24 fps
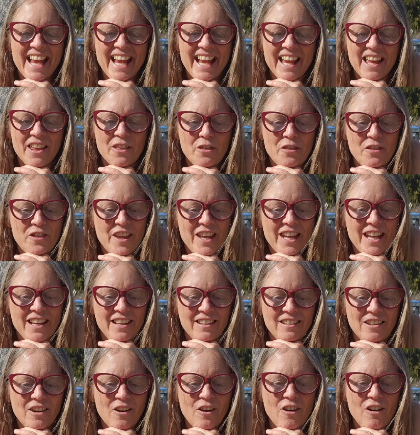And
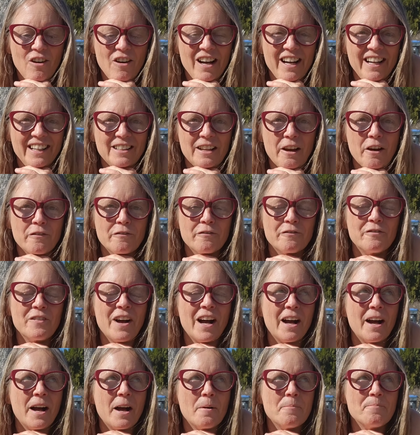then on
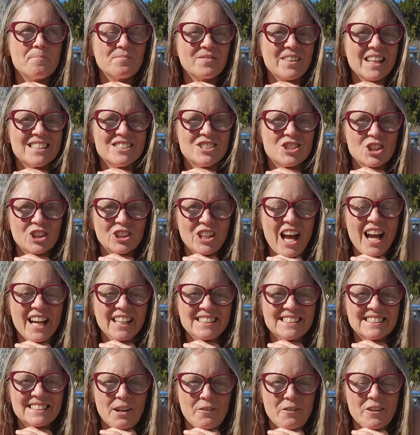um, July
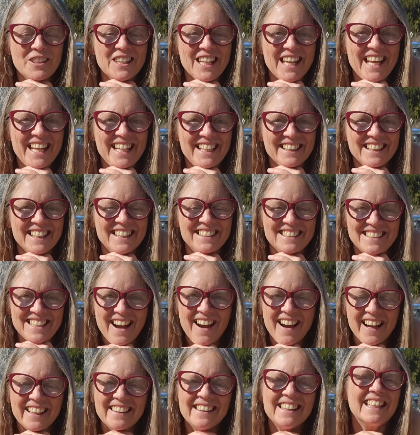7th, 8th, and
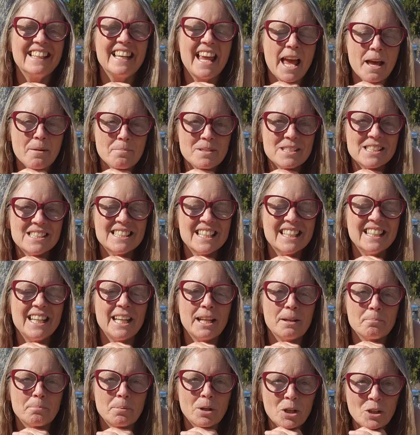9th in Edmonton
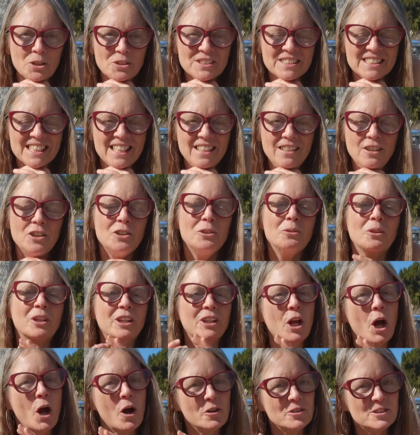in person, you
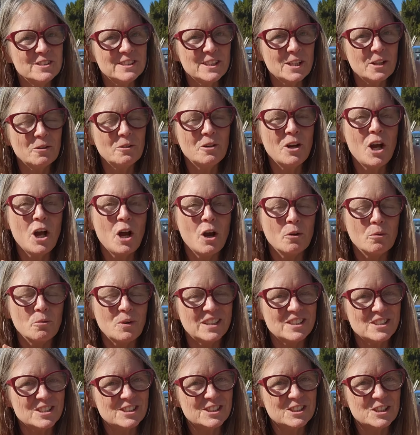can also
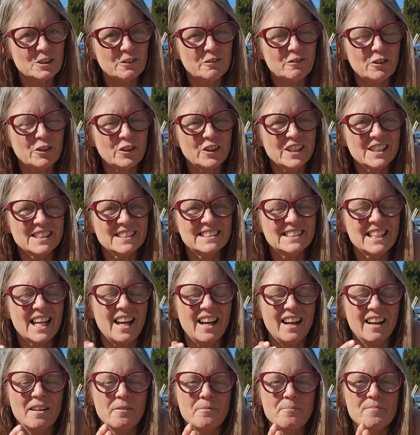register for this
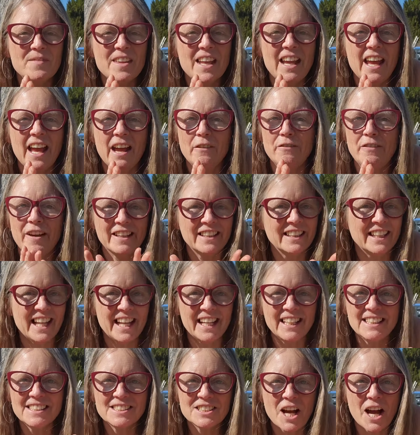um, event at
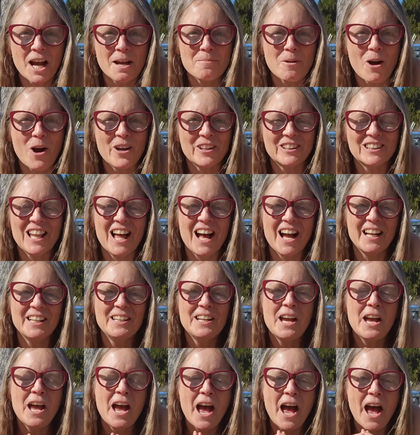any time online.
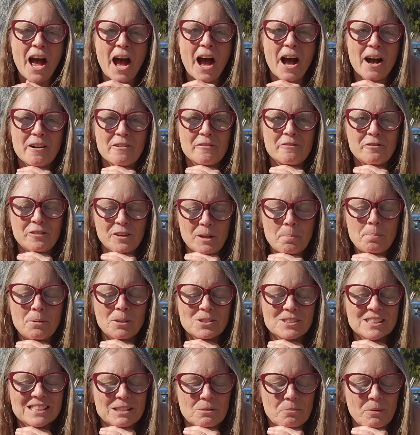Uh, Flip
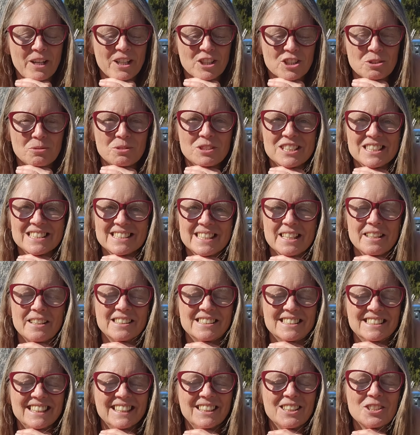Your Switch, which is a
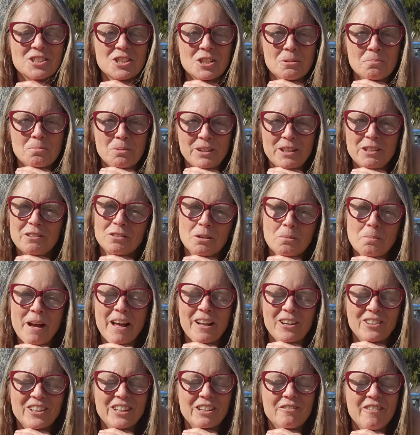signature belief
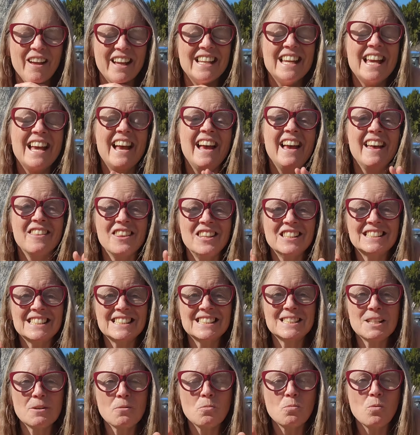re-patterning event. This
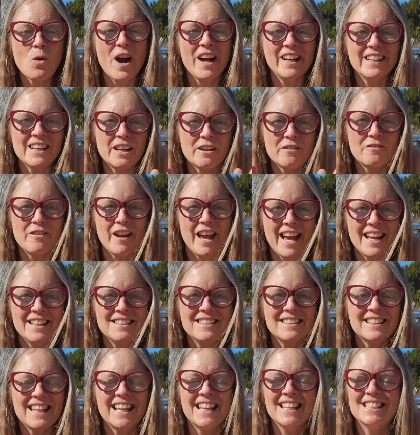is the one
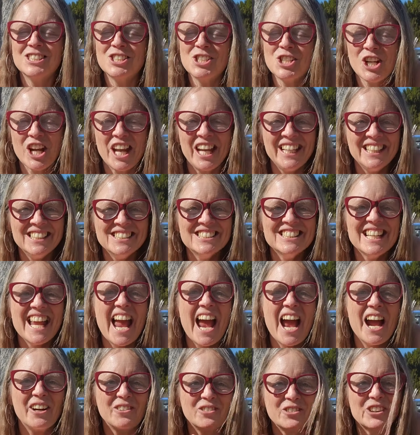event that has changed
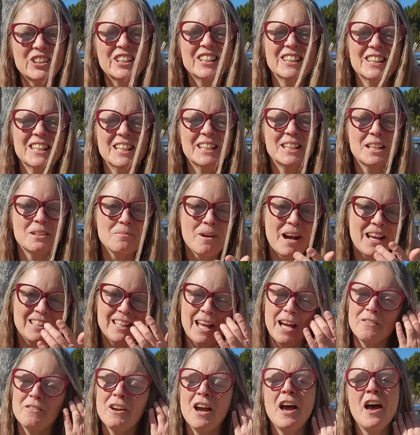everything in my
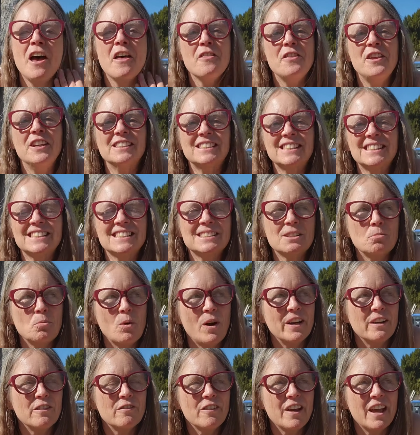life. This is the
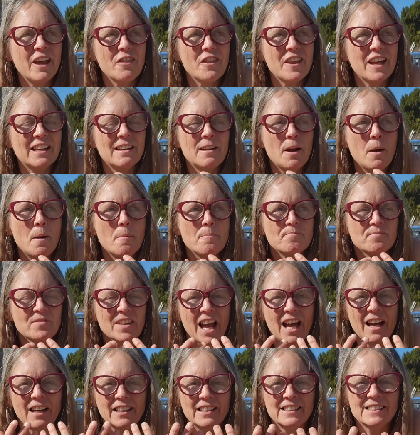one event that
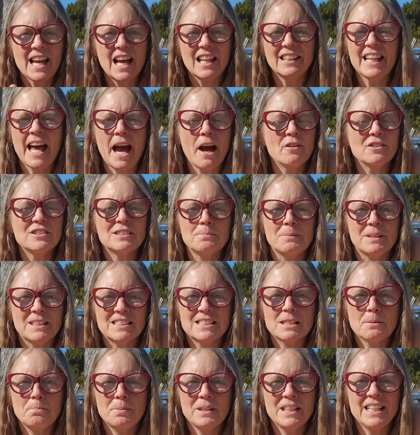uh, allows me
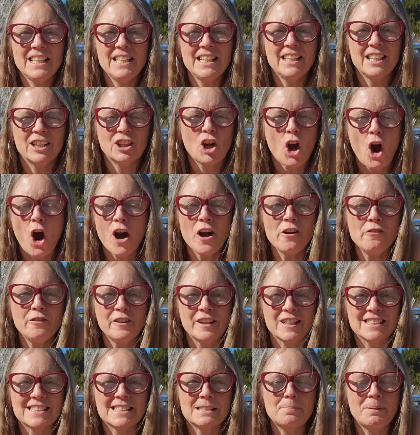to be
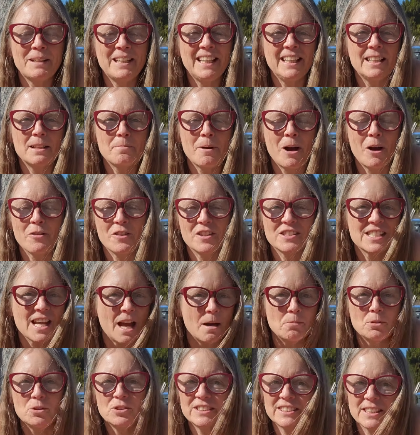confident speaking about the
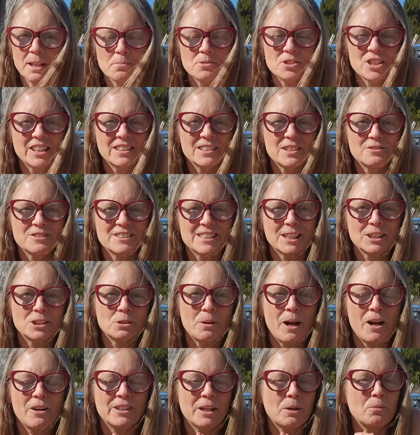taboo subject of
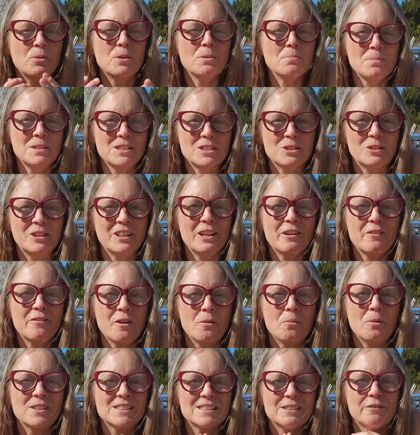sexuality. I wouldn't be doing it if
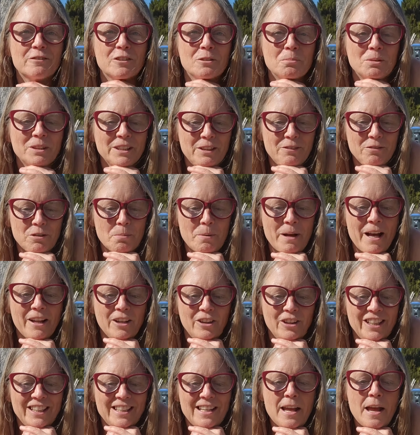it wasn't for Belief
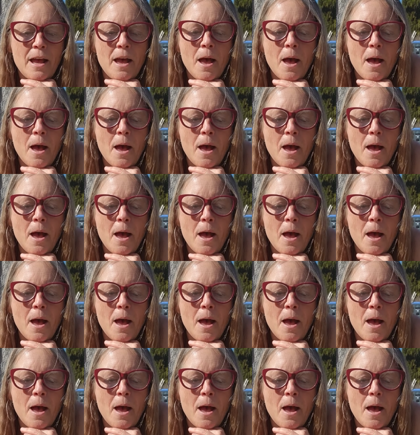Re-Patterning.